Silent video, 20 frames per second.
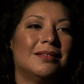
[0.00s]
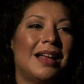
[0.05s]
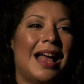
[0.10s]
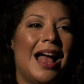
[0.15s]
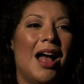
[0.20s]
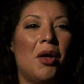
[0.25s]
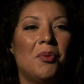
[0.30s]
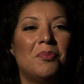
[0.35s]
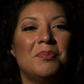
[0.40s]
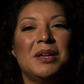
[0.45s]

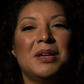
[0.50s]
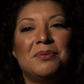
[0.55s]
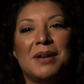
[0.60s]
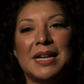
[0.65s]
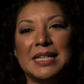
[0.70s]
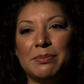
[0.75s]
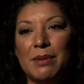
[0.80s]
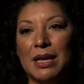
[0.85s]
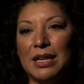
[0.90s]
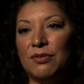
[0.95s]
help me
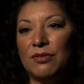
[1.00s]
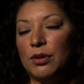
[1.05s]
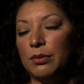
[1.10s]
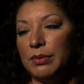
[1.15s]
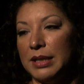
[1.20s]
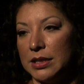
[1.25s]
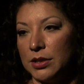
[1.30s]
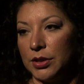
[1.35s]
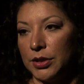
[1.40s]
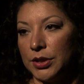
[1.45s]
raise money for
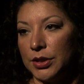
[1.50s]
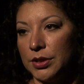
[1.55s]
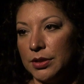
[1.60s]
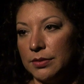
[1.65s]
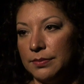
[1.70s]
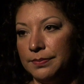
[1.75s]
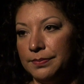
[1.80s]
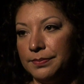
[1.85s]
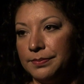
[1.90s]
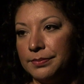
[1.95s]
research.
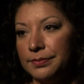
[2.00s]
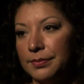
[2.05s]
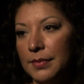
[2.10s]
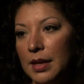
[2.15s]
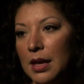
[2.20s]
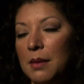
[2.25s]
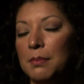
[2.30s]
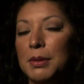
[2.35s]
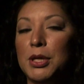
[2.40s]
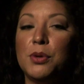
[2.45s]

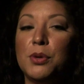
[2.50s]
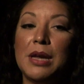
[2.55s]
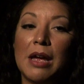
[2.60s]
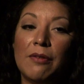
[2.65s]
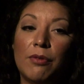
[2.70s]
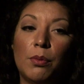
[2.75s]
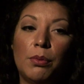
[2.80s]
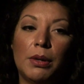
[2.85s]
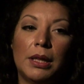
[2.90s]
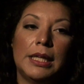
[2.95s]
But you
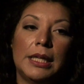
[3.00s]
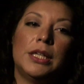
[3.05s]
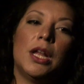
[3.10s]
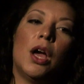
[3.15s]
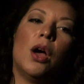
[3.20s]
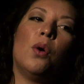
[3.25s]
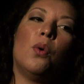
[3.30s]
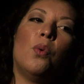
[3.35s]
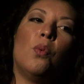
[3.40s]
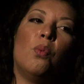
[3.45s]
never really
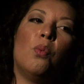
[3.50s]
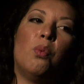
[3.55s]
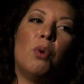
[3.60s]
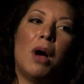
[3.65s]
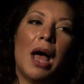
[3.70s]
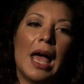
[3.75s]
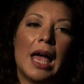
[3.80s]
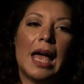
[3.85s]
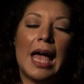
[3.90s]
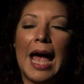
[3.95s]
know
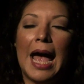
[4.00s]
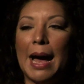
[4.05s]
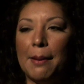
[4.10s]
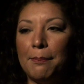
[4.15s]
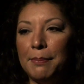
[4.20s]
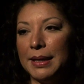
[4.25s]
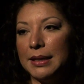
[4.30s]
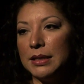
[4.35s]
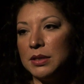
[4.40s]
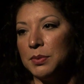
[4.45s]
what
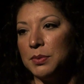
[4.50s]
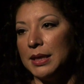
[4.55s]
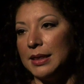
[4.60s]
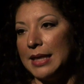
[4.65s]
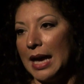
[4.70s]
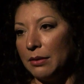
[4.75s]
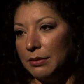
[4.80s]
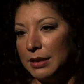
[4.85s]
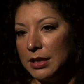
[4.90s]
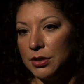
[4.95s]
happened with
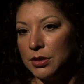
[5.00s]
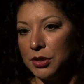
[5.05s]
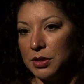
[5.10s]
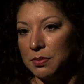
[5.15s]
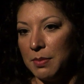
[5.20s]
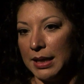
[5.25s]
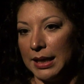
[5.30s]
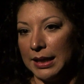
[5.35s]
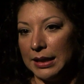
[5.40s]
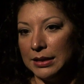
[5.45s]
that research
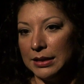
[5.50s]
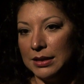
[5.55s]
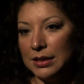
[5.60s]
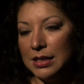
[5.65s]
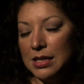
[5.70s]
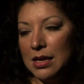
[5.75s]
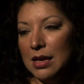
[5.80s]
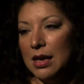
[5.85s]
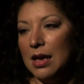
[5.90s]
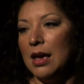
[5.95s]
money.
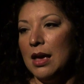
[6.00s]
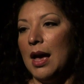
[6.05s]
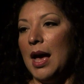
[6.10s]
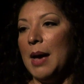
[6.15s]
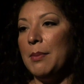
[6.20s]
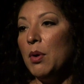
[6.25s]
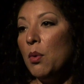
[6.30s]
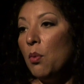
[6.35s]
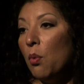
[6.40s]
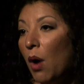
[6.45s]

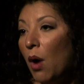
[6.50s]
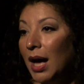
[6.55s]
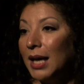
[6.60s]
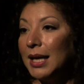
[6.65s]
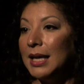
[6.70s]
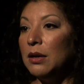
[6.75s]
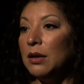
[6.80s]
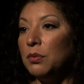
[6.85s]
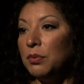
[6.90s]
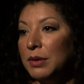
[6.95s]
I'm a
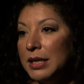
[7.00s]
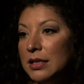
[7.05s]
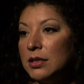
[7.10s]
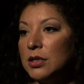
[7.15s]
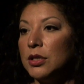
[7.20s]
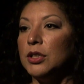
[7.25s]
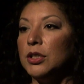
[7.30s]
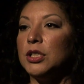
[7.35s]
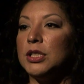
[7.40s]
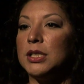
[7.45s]
walking
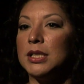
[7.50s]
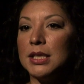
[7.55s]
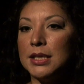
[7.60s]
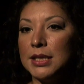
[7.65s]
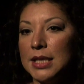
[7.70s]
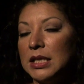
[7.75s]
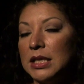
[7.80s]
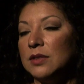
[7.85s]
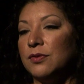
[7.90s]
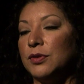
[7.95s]
research
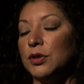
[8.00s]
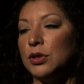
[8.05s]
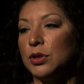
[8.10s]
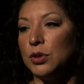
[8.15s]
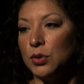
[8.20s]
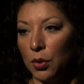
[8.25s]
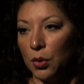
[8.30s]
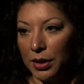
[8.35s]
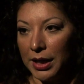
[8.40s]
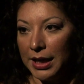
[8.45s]
successful
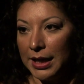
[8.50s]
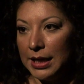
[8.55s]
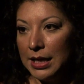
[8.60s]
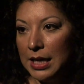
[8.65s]
story.